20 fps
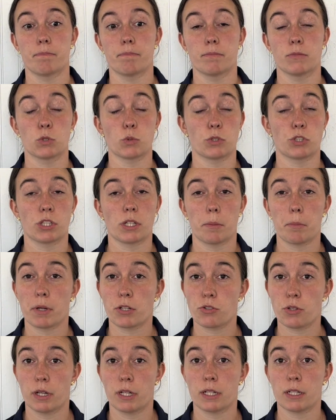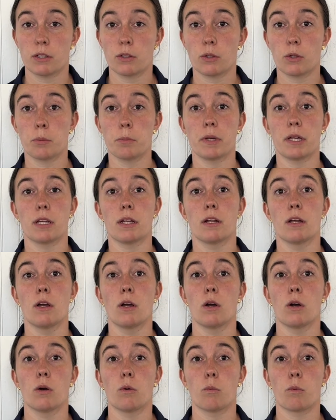switching on my training a little bit,
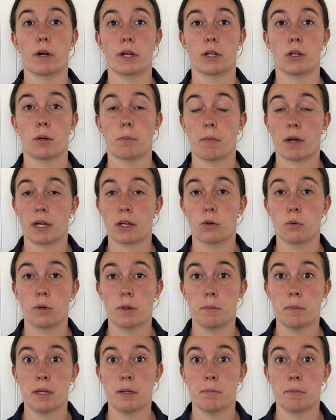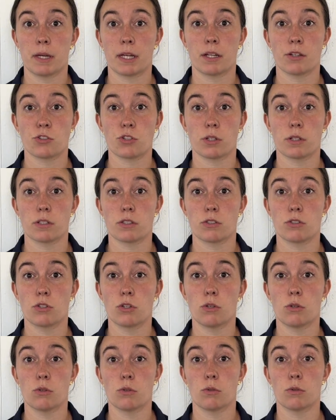working on my equipment, making sure it's
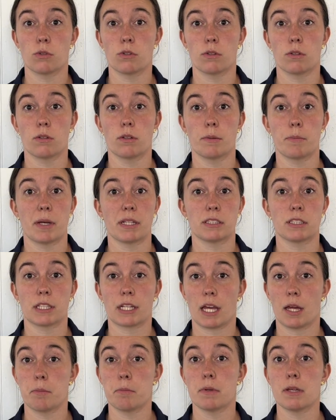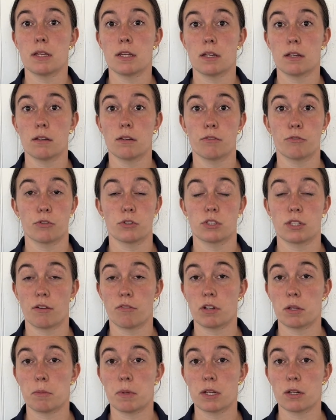tuned the best it can be for
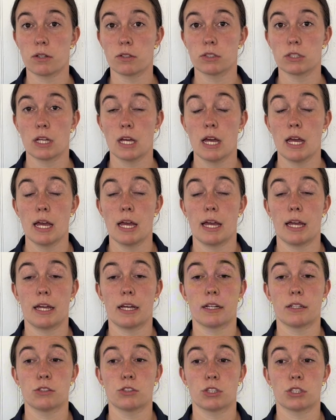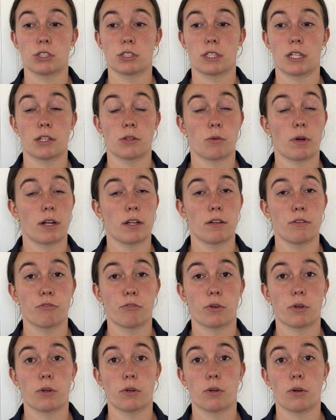70 meters, and just getting ready
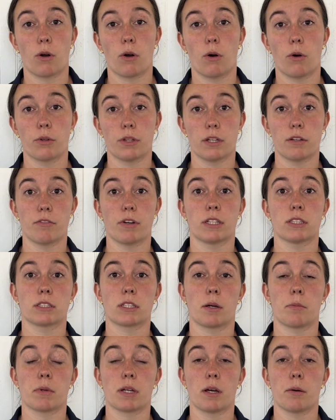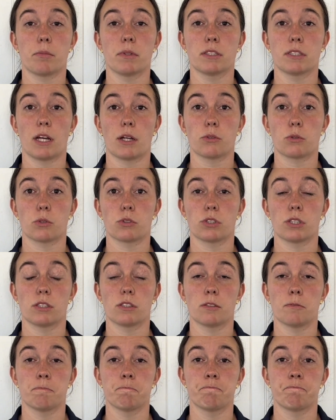for all the events coming up this outdoor
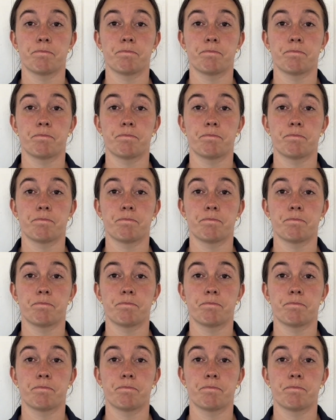season.